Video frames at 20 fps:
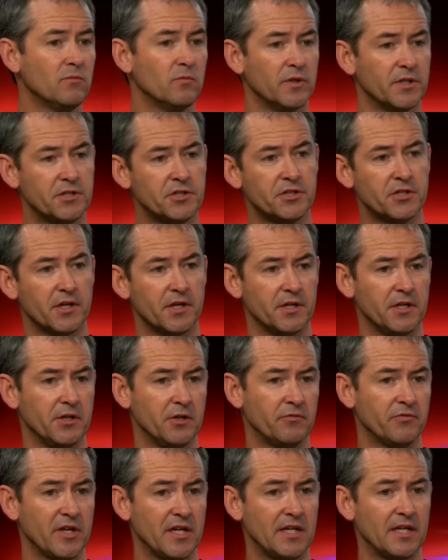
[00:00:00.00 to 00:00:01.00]
which,
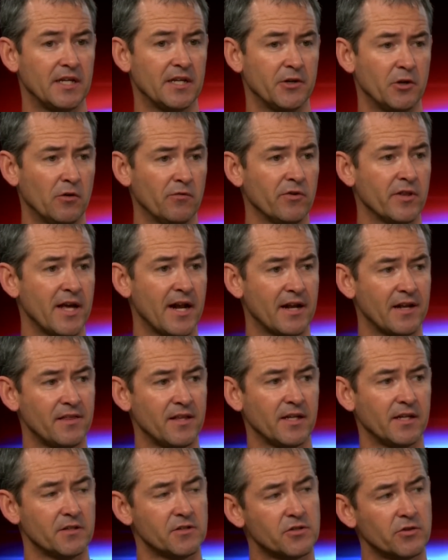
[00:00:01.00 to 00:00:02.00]
if they could get over that, I
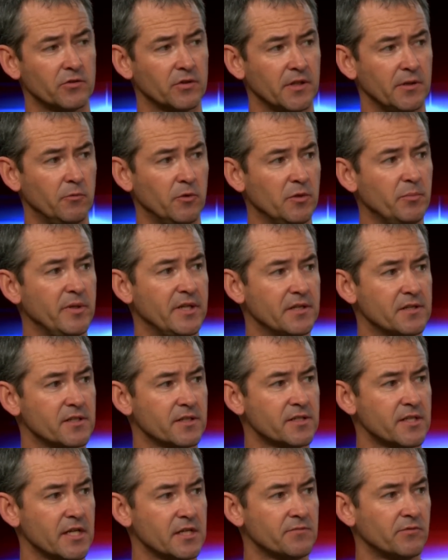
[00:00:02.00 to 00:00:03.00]
think it certainly would be a
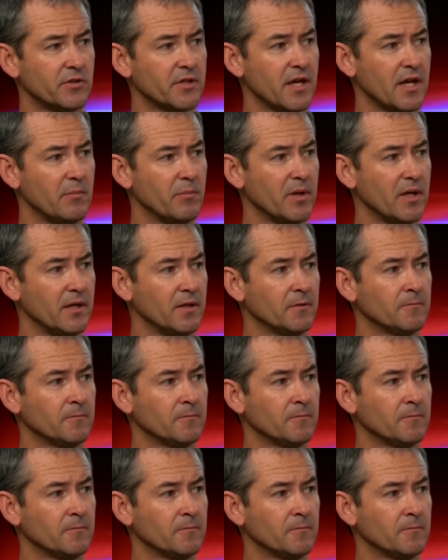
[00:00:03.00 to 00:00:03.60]
successful campaign.